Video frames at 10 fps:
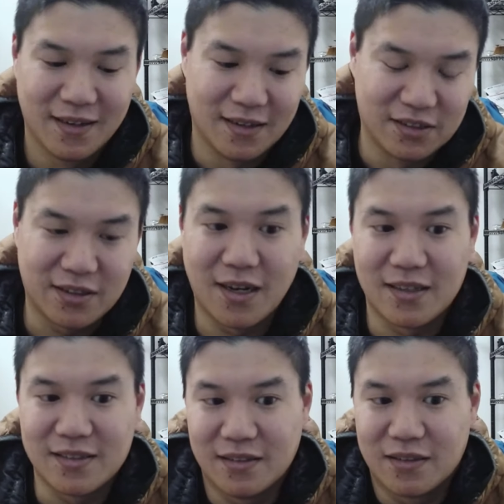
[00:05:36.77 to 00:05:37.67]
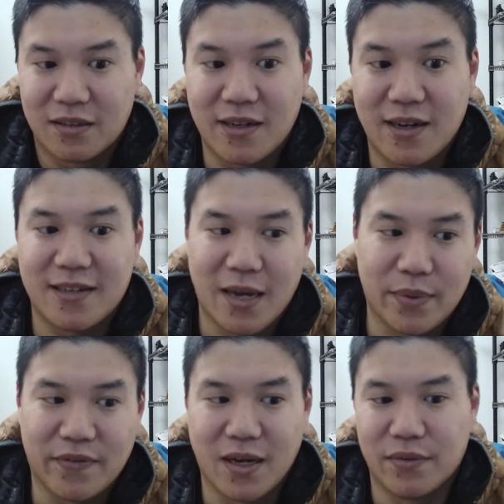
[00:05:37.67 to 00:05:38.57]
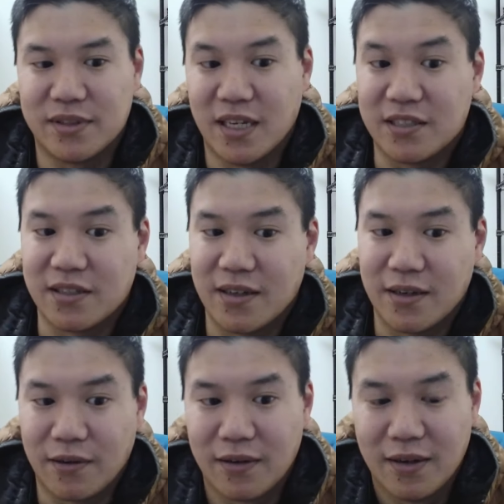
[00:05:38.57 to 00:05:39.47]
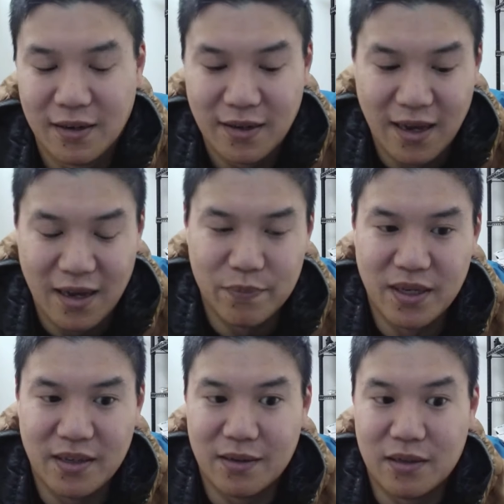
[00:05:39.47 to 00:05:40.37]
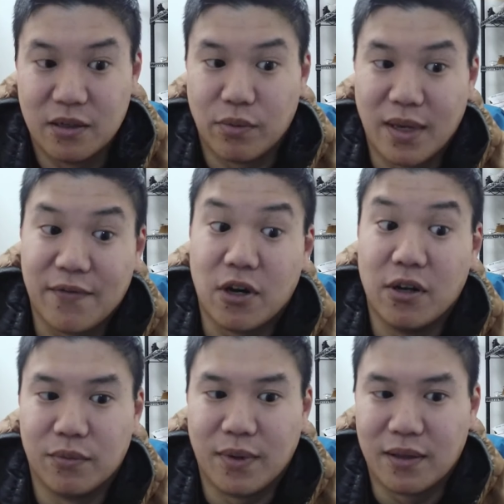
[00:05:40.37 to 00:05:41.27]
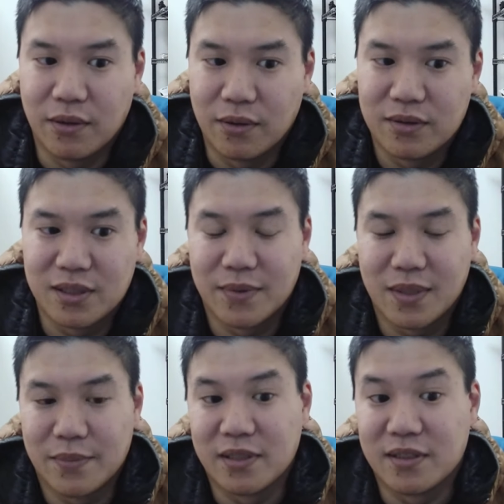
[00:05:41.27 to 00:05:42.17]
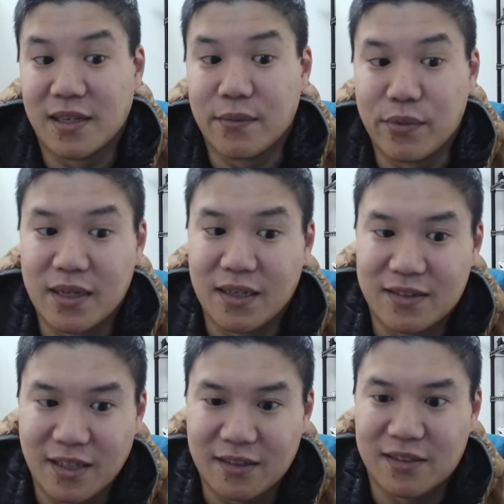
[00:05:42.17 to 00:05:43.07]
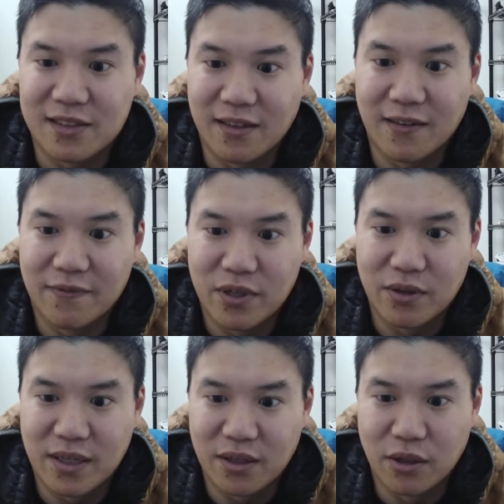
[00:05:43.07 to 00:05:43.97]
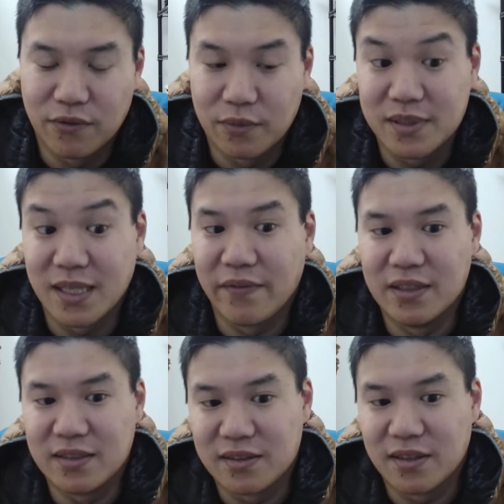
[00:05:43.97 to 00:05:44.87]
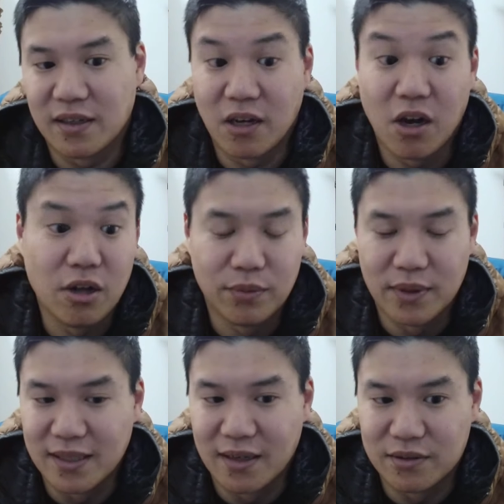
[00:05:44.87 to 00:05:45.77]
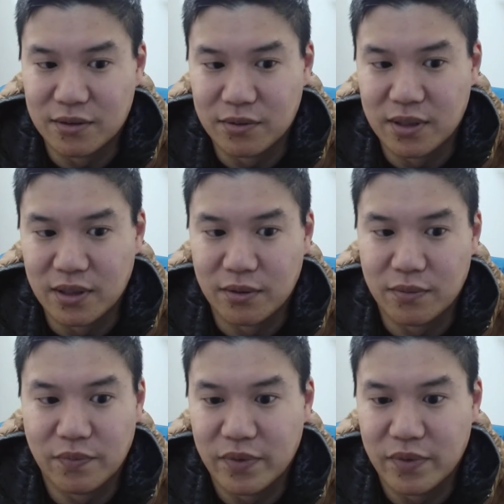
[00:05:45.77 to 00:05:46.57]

It's a constant topic of conversation here. And B, we have all the weather sometimes in the same week, as I like to say. You can go from 70s and sunny all the way down to,